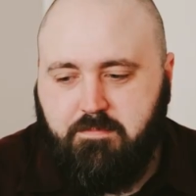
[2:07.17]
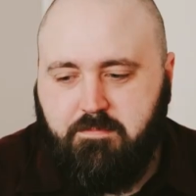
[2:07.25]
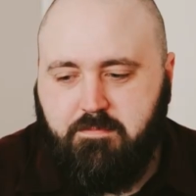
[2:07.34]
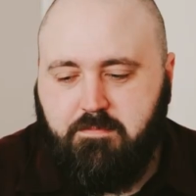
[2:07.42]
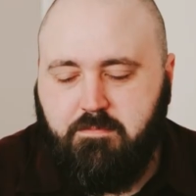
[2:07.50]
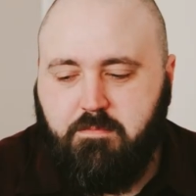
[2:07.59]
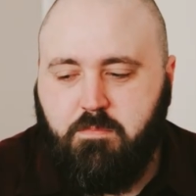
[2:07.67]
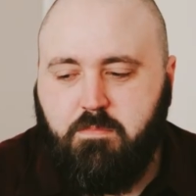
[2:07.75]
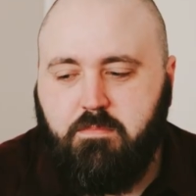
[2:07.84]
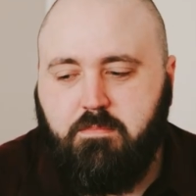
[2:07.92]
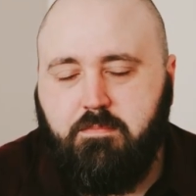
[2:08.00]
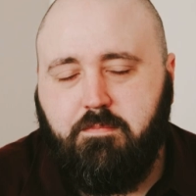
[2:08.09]

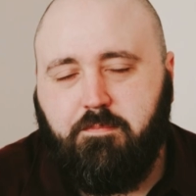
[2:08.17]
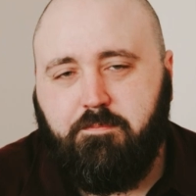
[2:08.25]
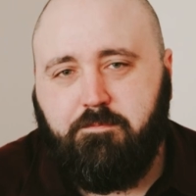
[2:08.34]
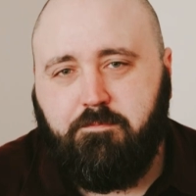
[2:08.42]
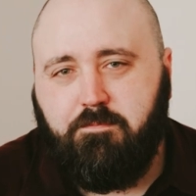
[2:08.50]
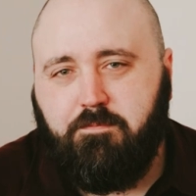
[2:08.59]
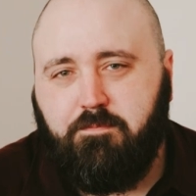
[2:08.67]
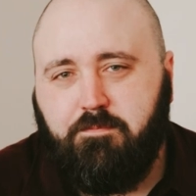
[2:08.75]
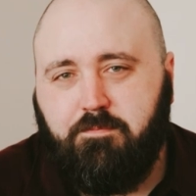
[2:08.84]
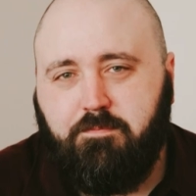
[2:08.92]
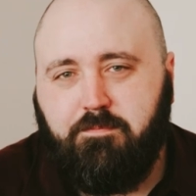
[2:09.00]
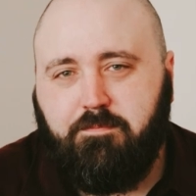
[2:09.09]

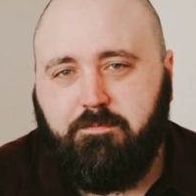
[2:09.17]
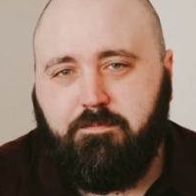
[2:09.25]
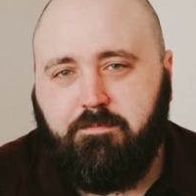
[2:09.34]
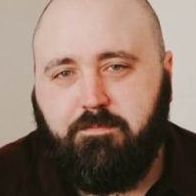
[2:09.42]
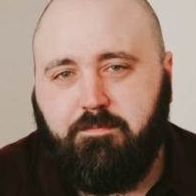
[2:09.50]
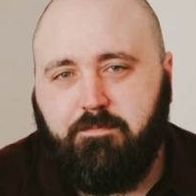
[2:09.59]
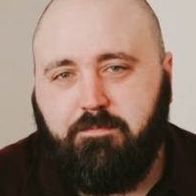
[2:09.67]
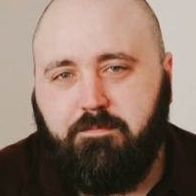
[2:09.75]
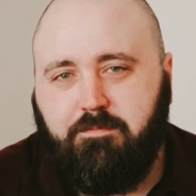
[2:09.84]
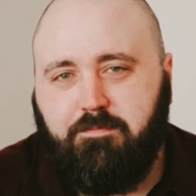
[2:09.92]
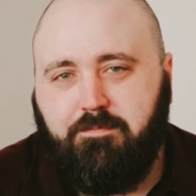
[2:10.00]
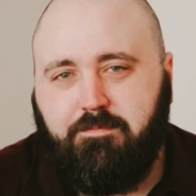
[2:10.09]

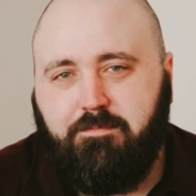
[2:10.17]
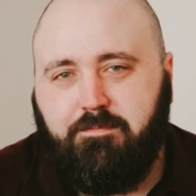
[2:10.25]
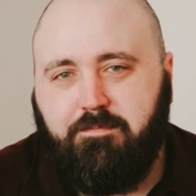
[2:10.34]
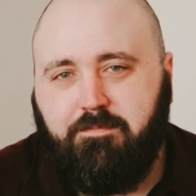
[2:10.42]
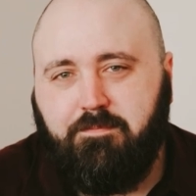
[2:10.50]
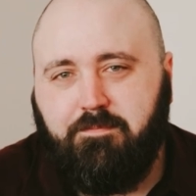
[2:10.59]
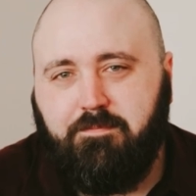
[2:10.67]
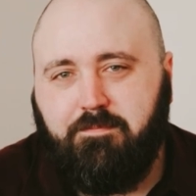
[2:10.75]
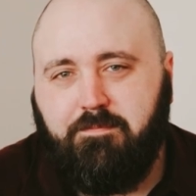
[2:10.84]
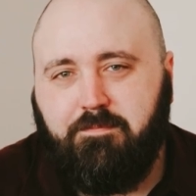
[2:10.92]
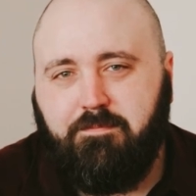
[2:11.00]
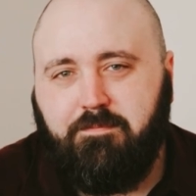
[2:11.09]

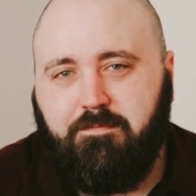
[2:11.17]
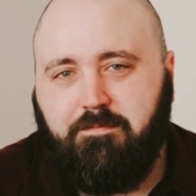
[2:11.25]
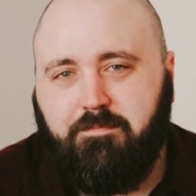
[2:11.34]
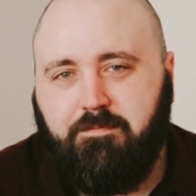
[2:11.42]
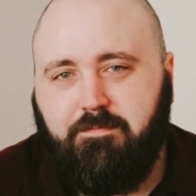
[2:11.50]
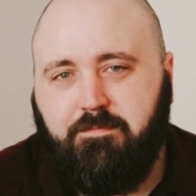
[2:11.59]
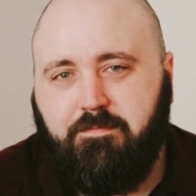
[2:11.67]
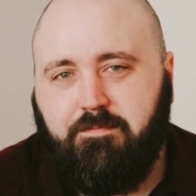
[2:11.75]
[no speech]